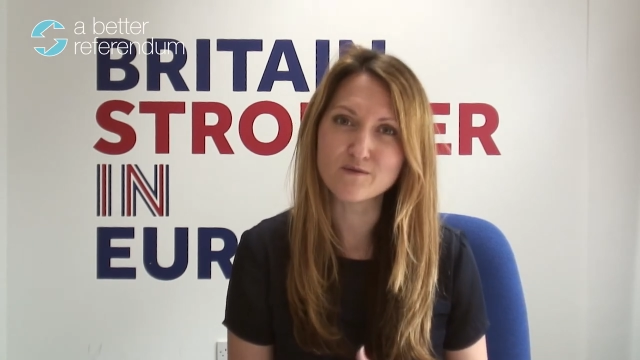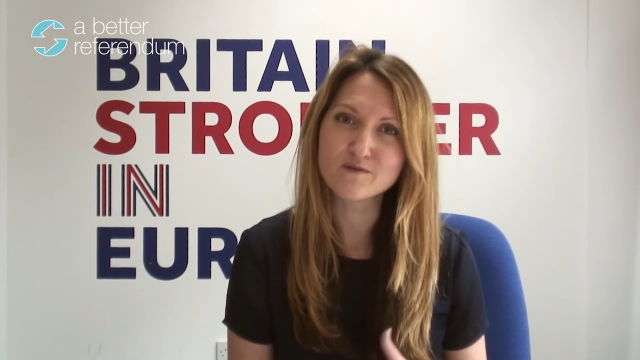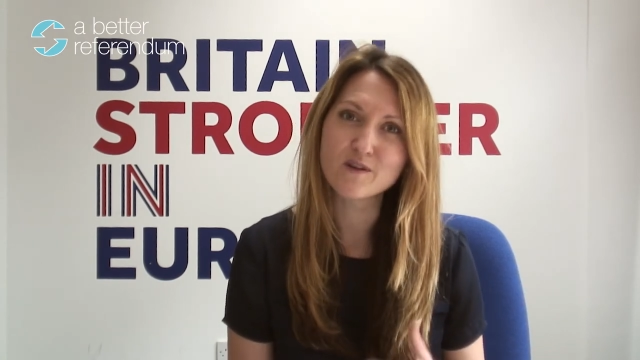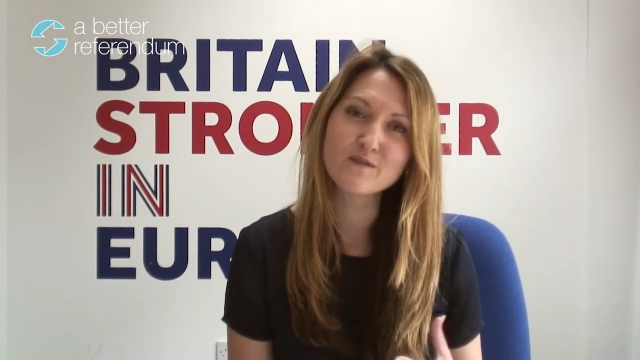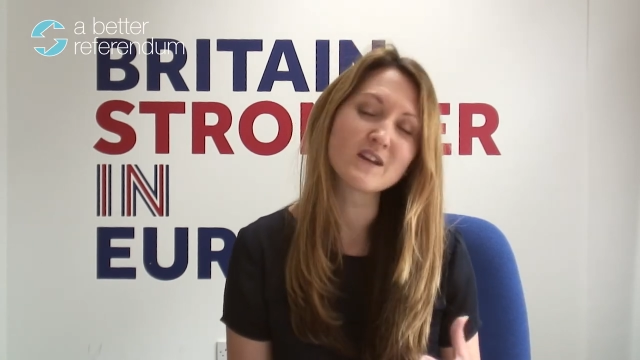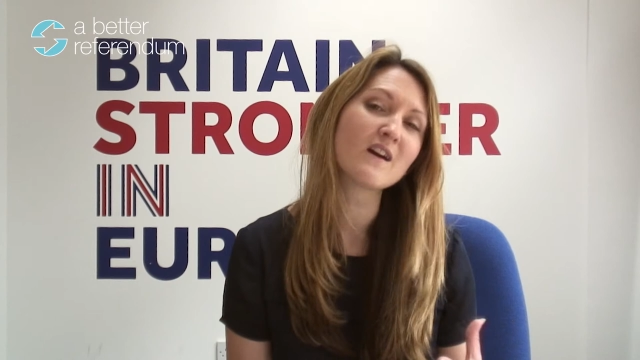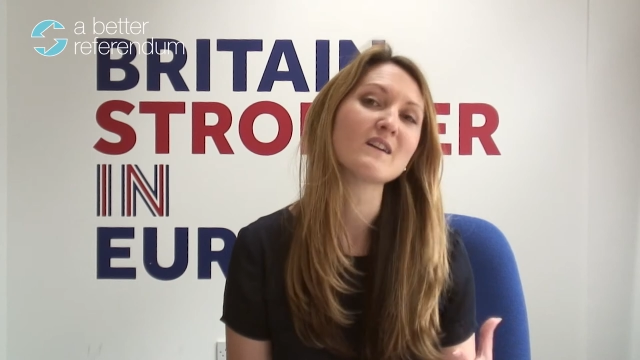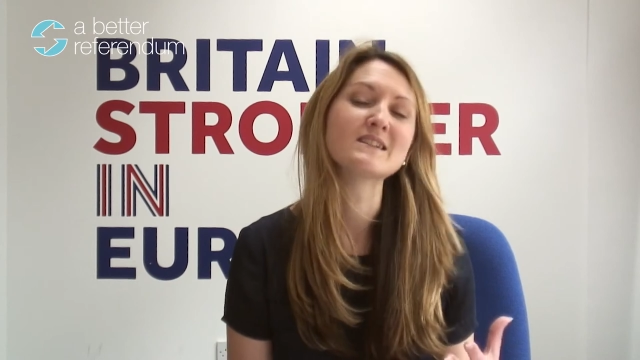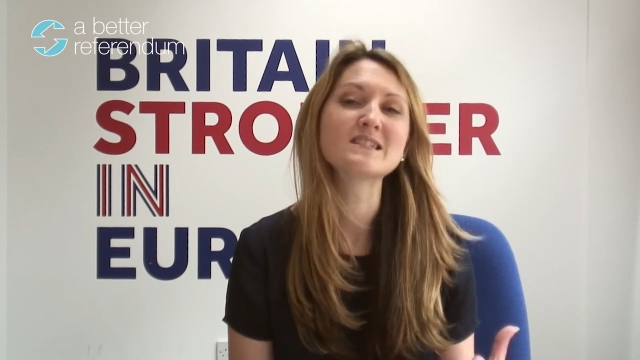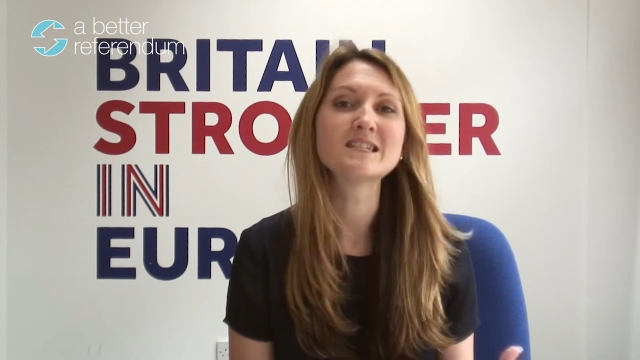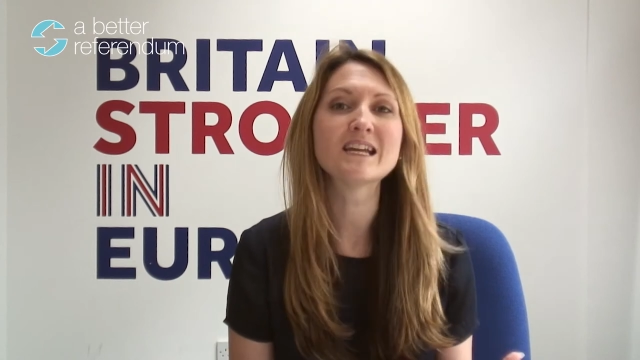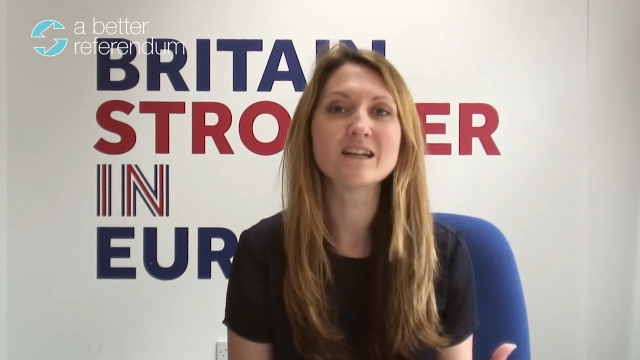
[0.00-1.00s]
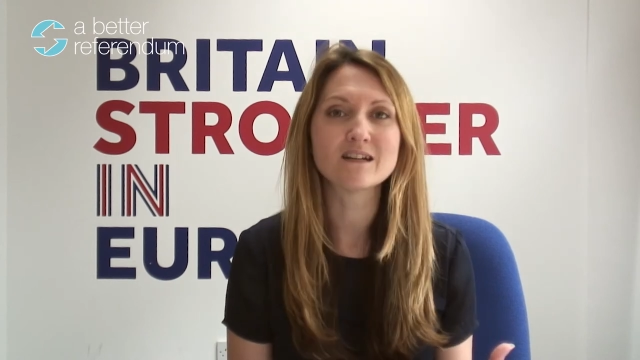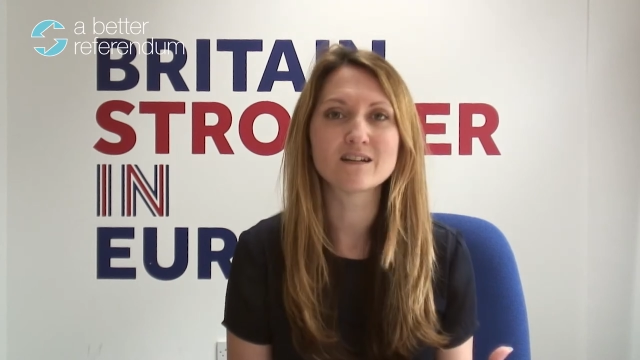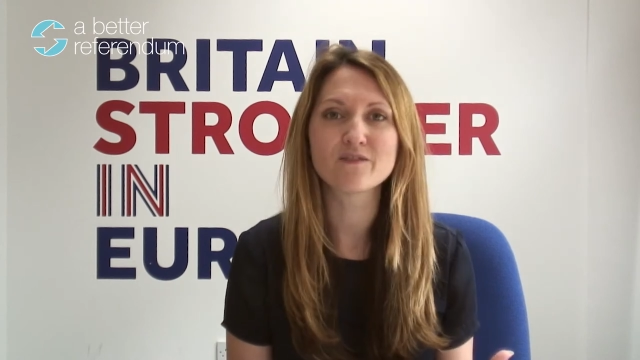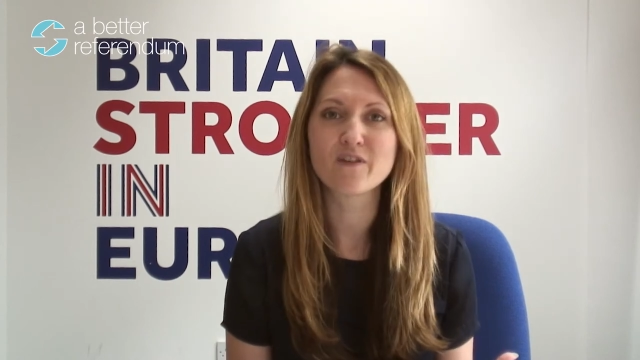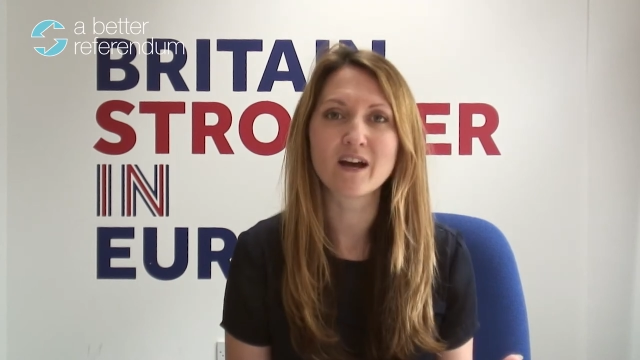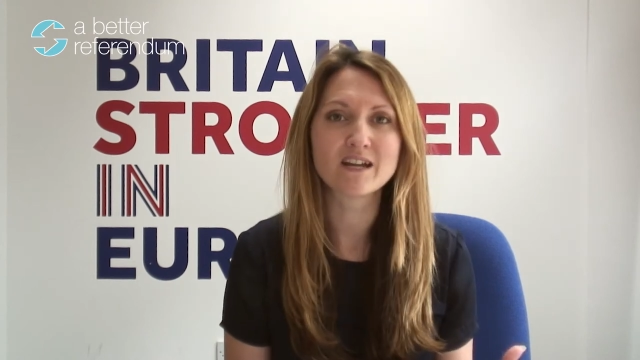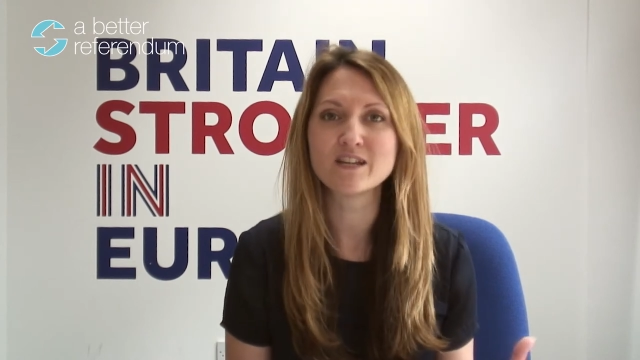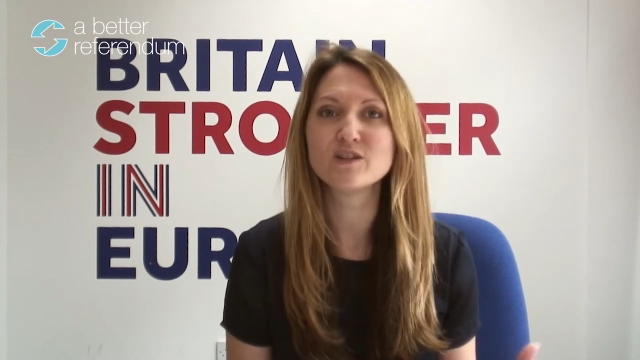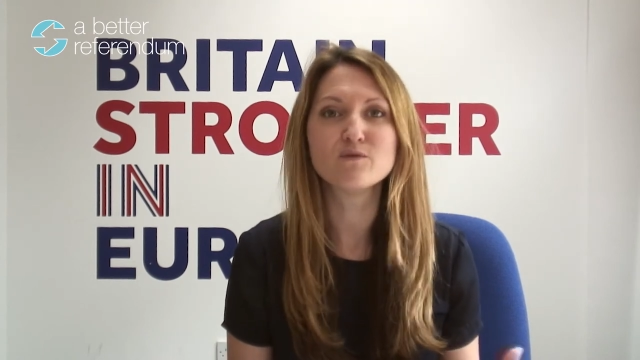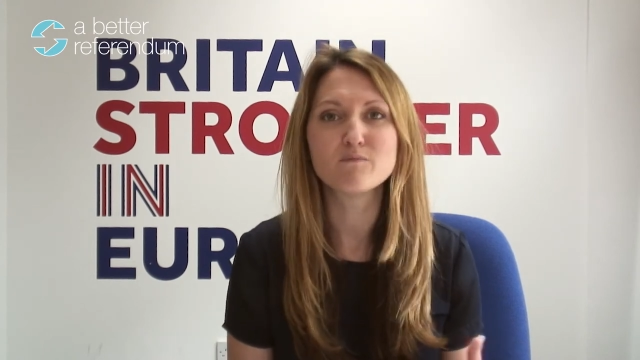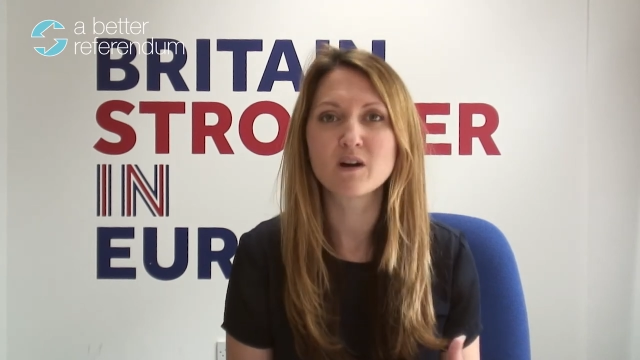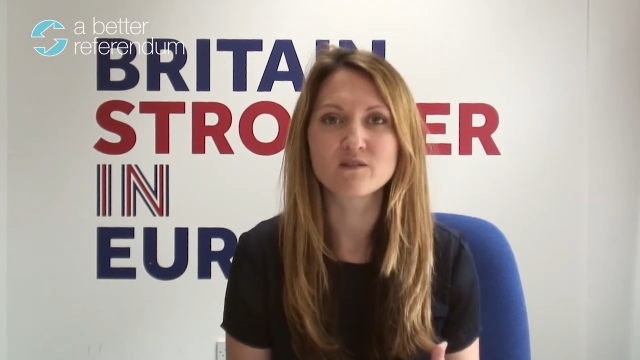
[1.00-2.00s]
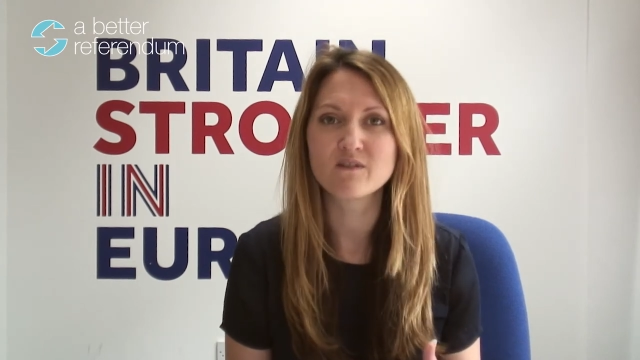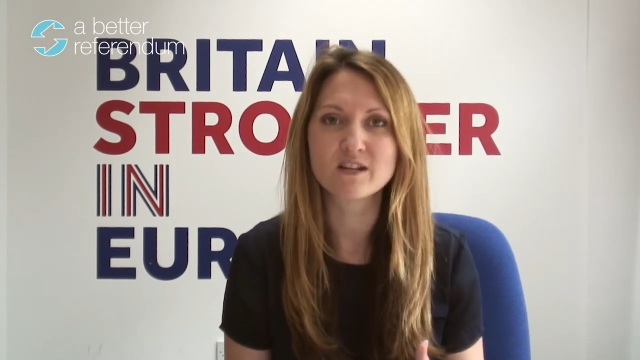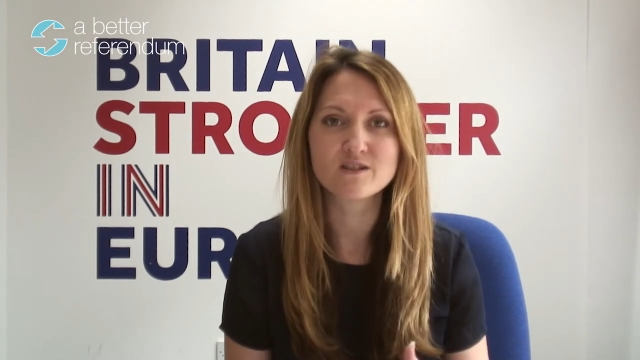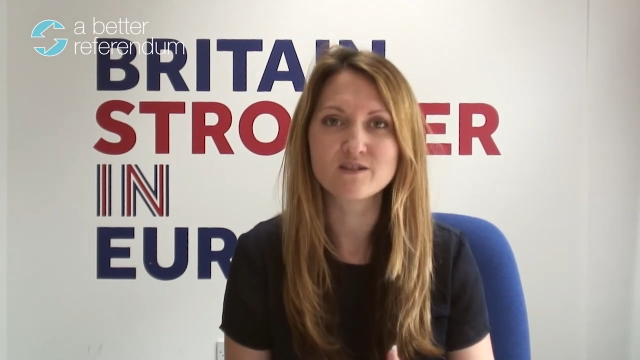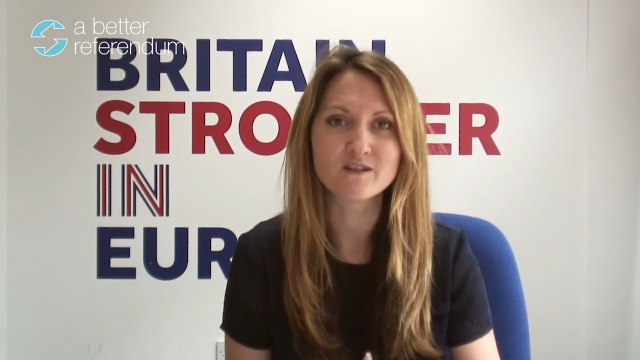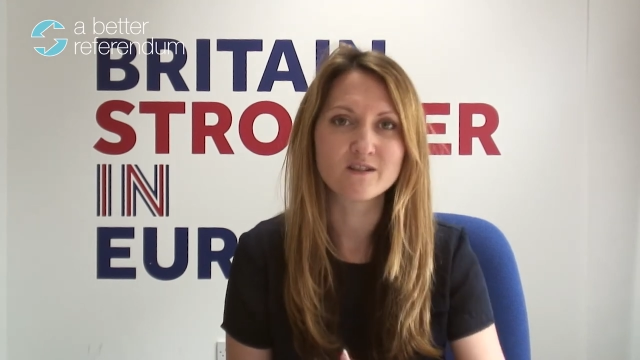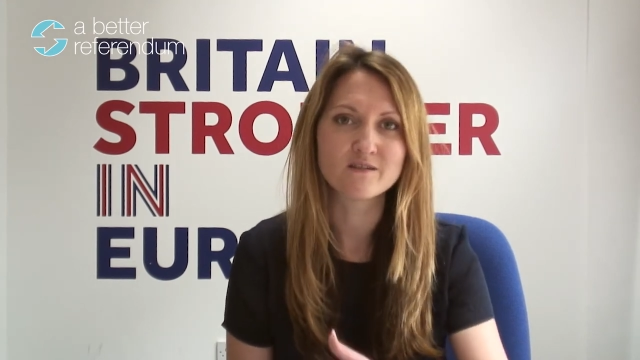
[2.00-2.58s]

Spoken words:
So the idea that EU migration